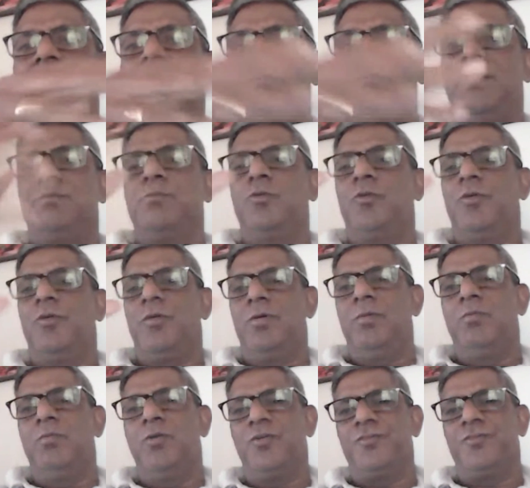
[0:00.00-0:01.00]
couple of
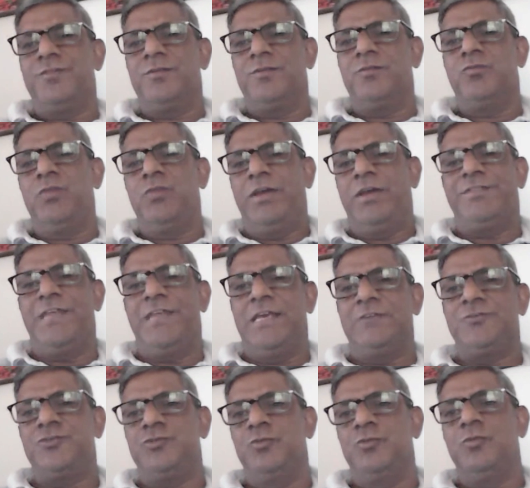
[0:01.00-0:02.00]
more quick
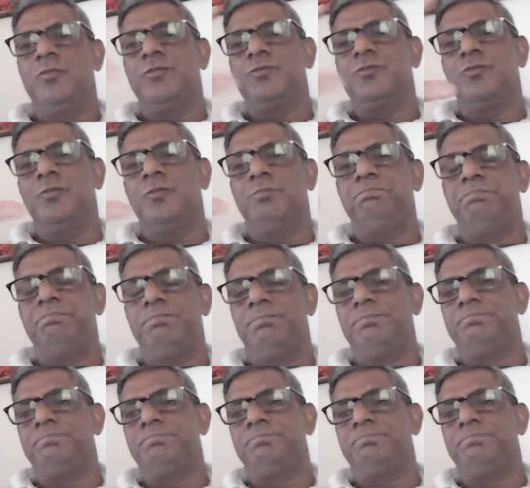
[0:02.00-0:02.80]
things to